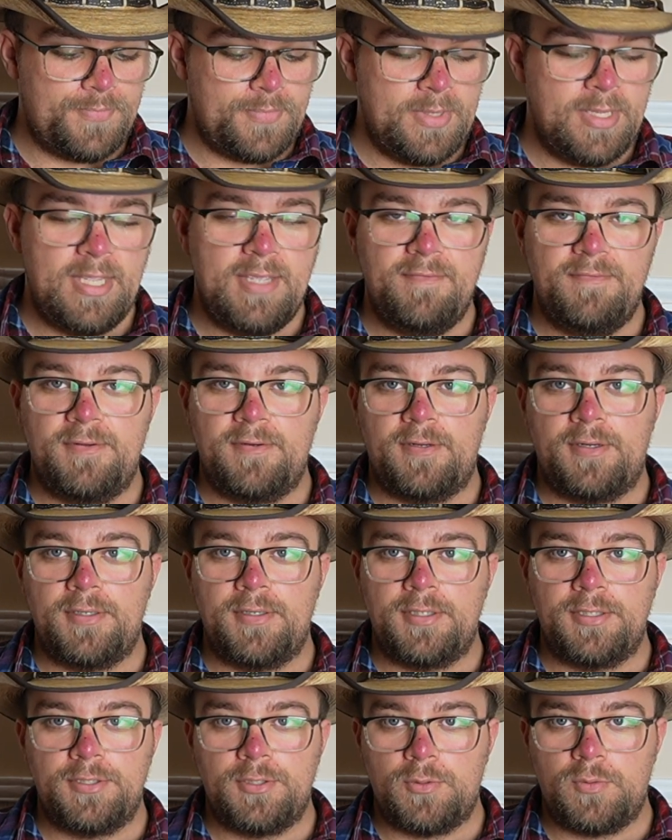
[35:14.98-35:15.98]
Even on a
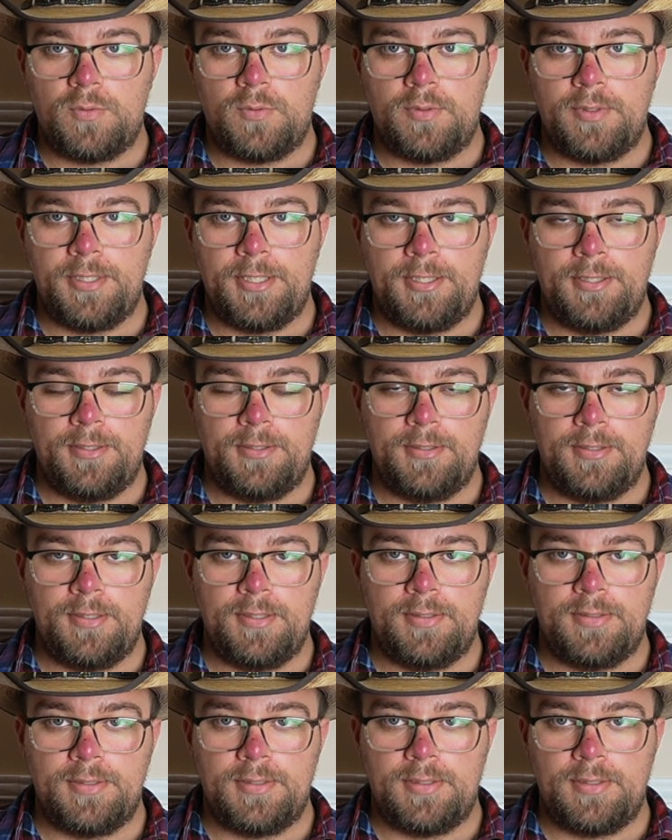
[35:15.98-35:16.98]
toy,
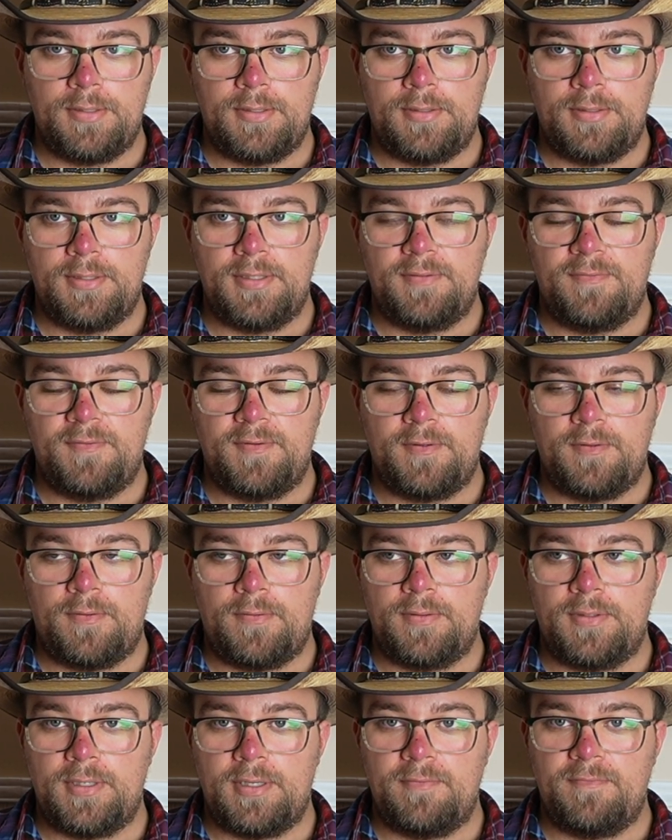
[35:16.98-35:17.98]
it's a little
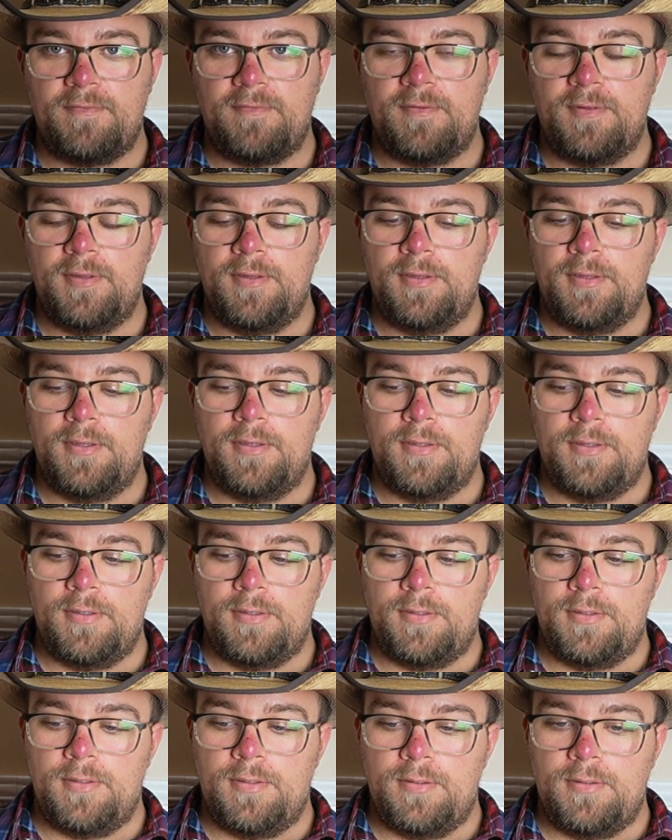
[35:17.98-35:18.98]
difficult.
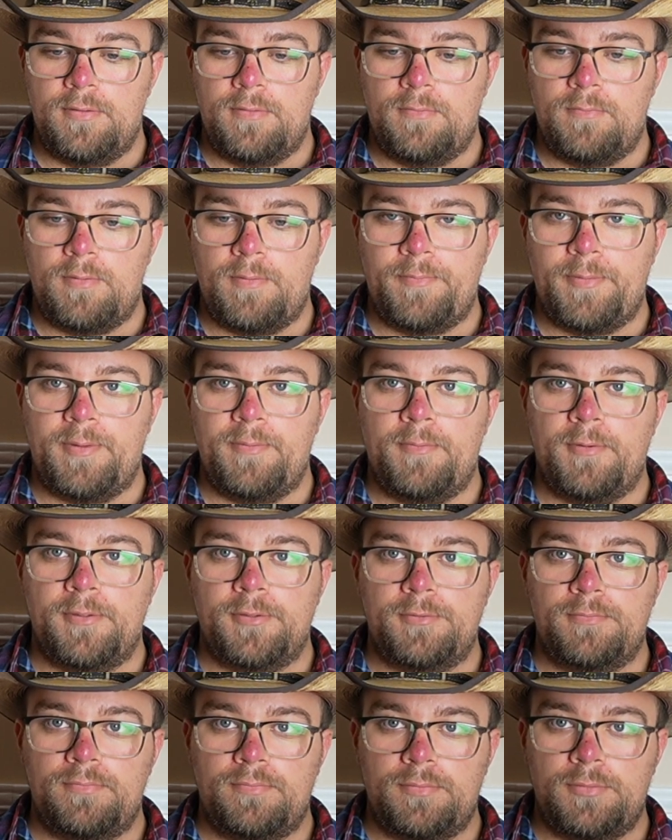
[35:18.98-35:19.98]
When we were
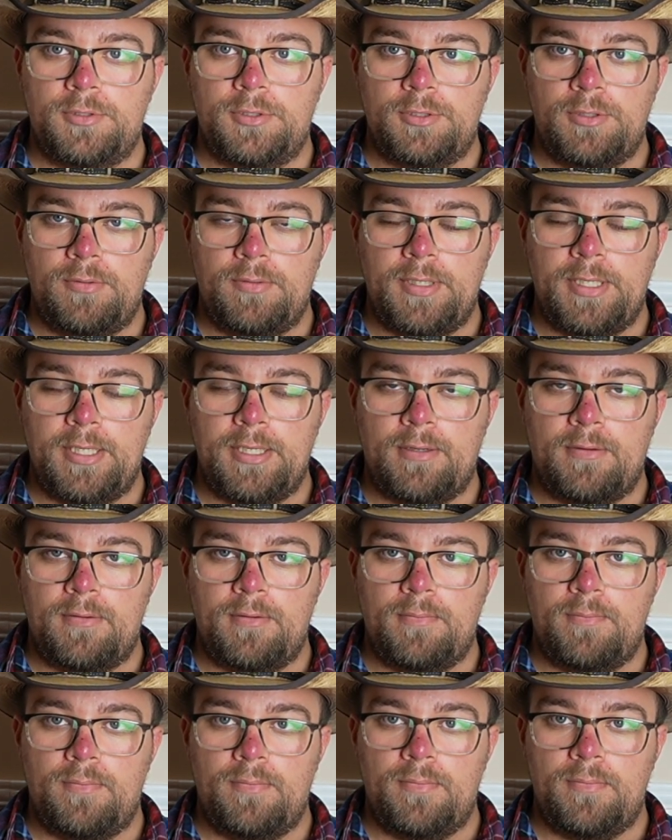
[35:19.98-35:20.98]
shooting our
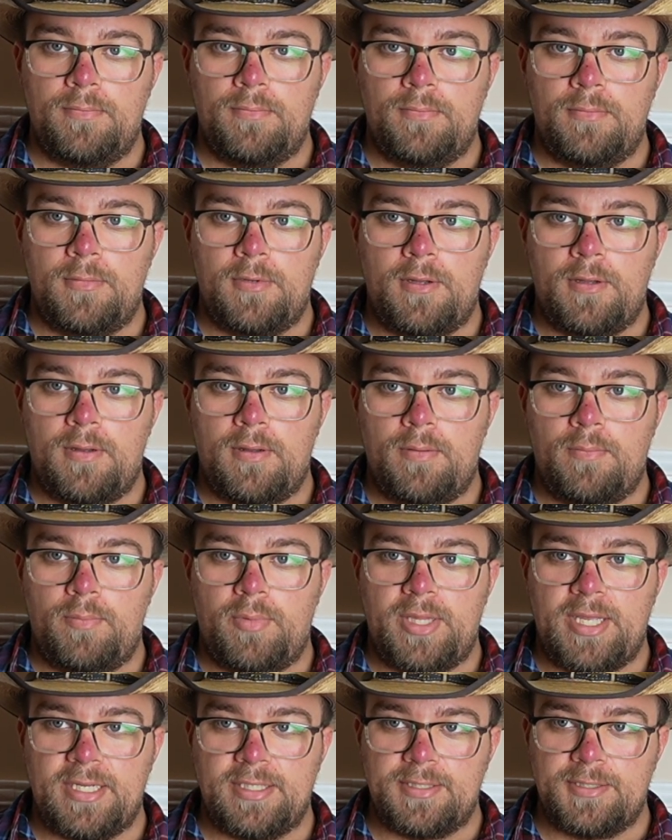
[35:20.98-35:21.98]

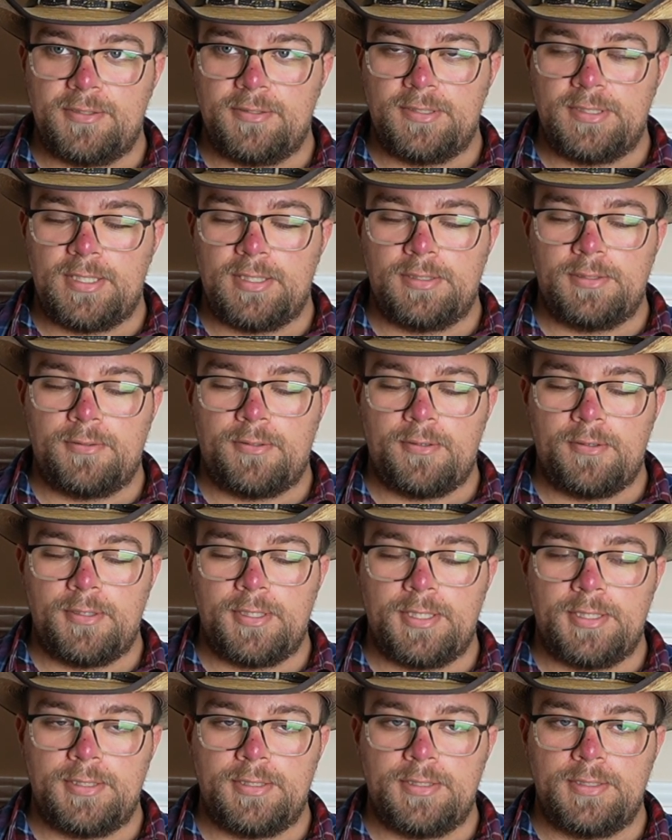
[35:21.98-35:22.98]
blasters at
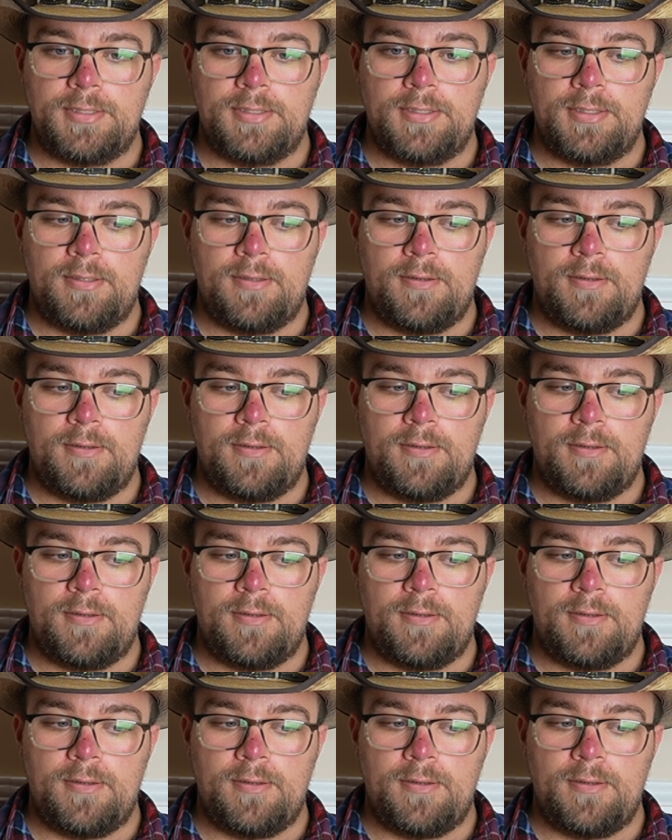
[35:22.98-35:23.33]
targets,